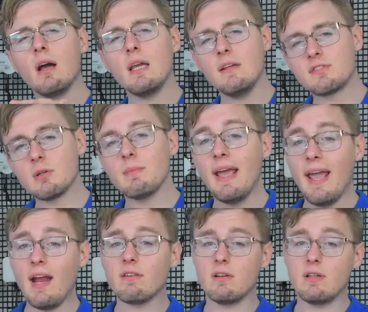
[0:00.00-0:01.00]
if some
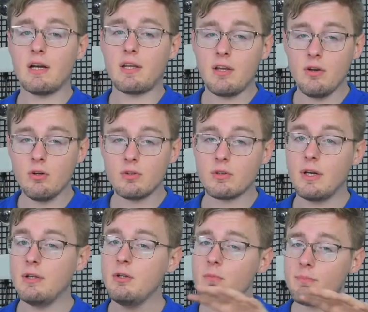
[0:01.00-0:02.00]
error occurred or a
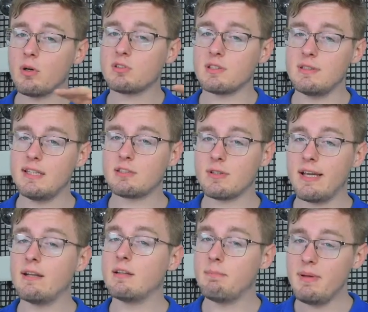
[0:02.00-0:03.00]
new person needs to
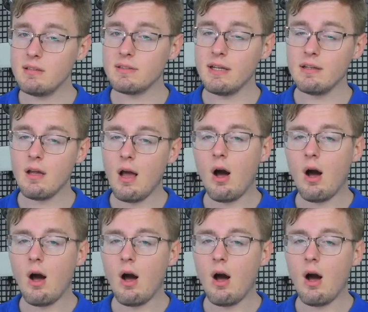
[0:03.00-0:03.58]
get in the building,